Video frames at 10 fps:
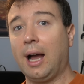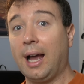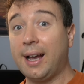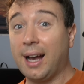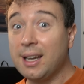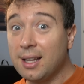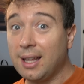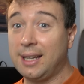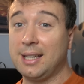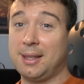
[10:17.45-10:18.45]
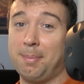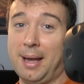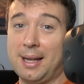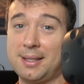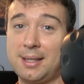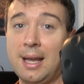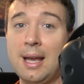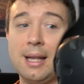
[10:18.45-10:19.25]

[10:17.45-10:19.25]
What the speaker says: I kind of like it the best.